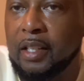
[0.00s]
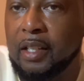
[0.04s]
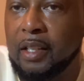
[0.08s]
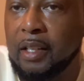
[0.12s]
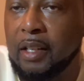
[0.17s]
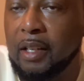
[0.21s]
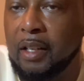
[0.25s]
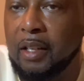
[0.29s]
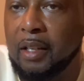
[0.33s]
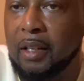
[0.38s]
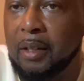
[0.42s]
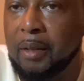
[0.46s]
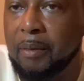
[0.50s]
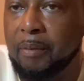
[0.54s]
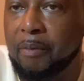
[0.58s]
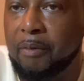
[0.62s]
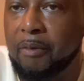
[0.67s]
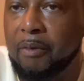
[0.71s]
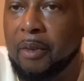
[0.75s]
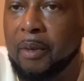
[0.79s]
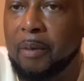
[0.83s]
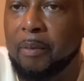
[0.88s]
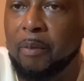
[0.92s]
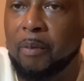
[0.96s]

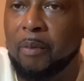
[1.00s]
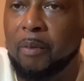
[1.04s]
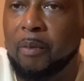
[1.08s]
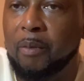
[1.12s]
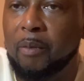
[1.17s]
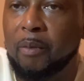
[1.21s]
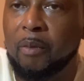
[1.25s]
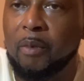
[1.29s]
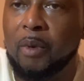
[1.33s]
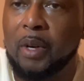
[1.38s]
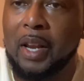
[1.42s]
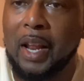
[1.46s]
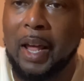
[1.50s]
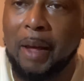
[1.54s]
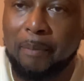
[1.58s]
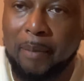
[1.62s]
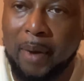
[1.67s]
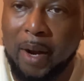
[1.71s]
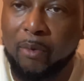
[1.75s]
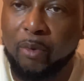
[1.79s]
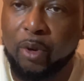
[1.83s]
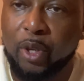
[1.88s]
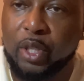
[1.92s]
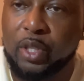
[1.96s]
From what my
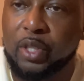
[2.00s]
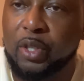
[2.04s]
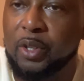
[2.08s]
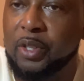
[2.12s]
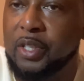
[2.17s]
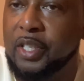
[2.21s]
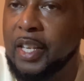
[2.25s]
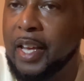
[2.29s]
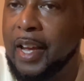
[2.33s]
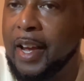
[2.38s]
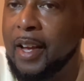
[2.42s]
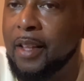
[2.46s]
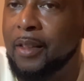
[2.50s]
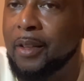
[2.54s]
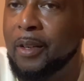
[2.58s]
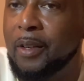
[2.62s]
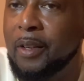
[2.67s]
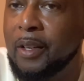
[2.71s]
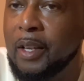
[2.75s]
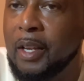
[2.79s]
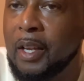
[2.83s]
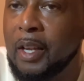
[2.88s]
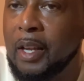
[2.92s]
research gathered,